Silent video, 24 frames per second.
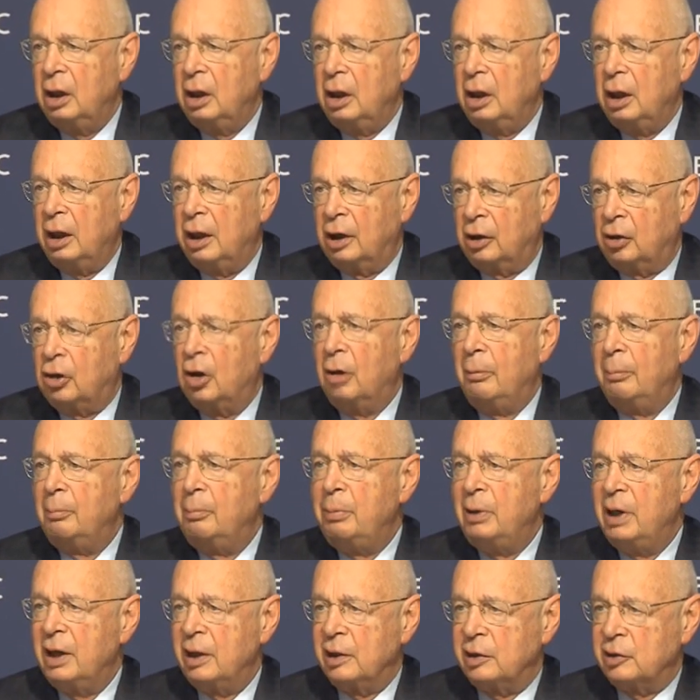you can
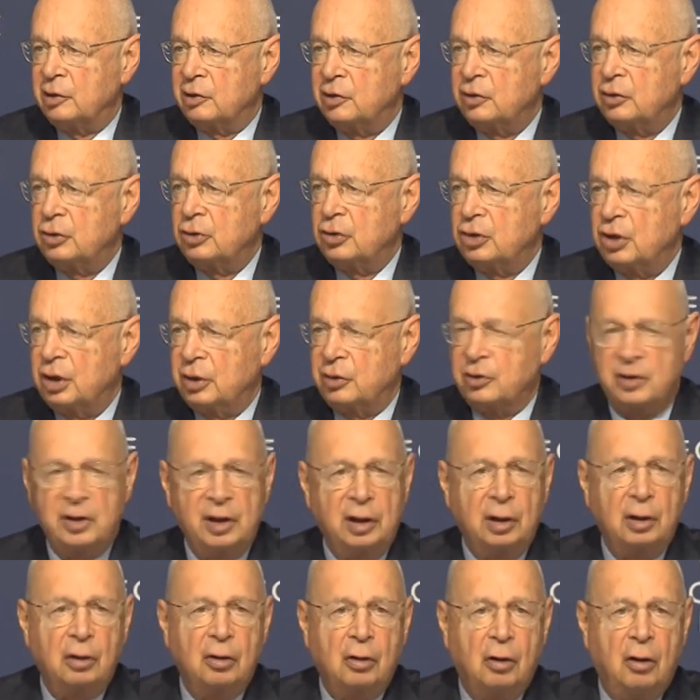maybe assume that
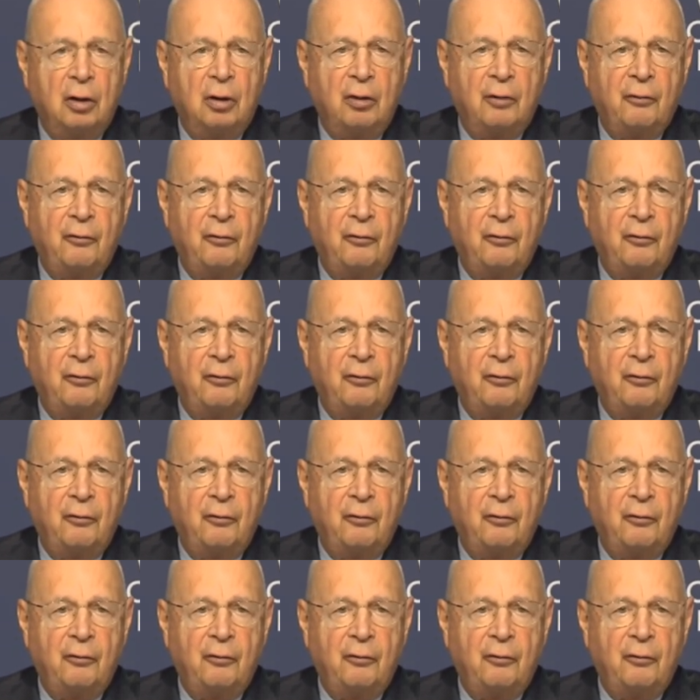they're,